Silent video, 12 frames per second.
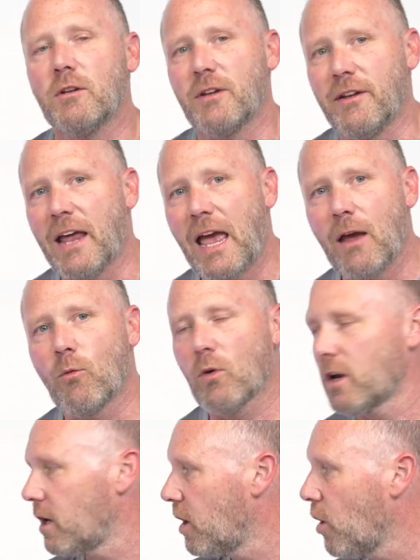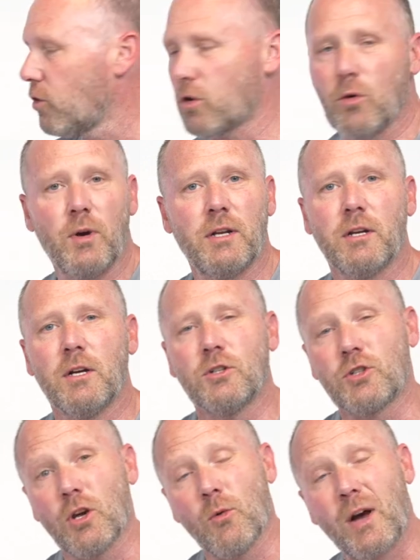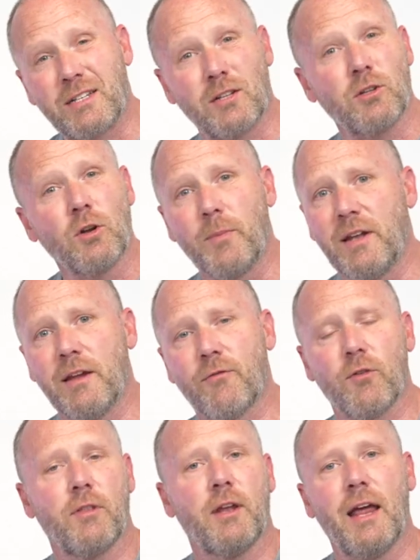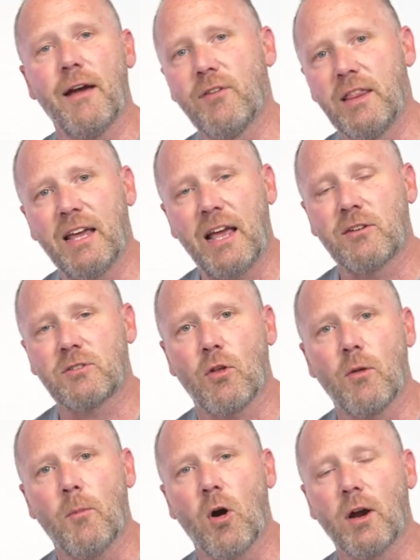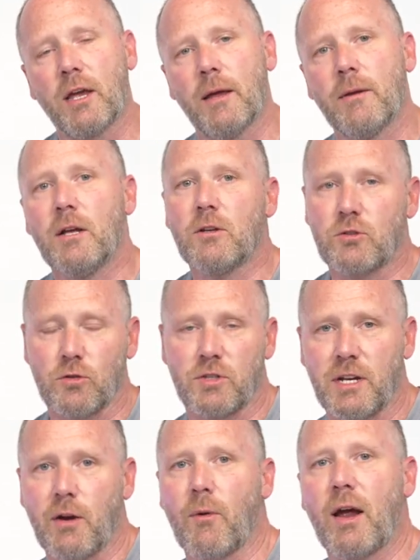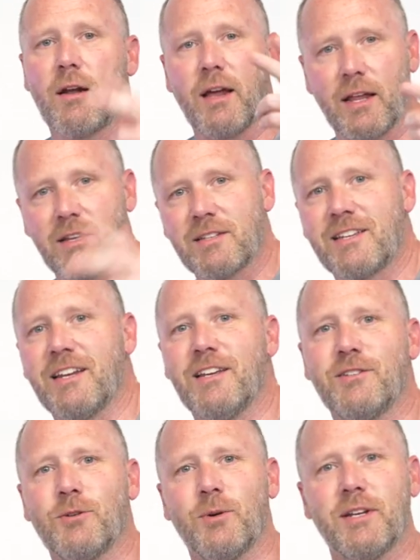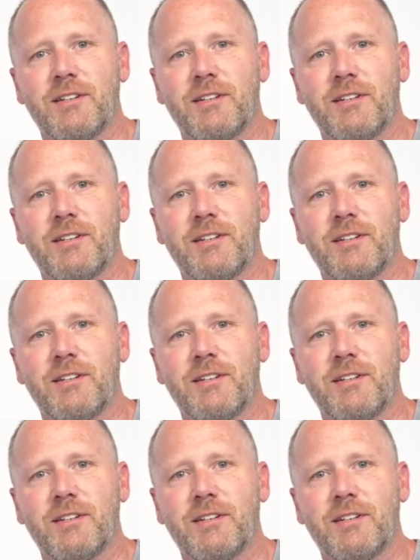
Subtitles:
Today, we're gonna go through it, show you why it's a little bit different than everything else on the market. So stick around and let's get into it.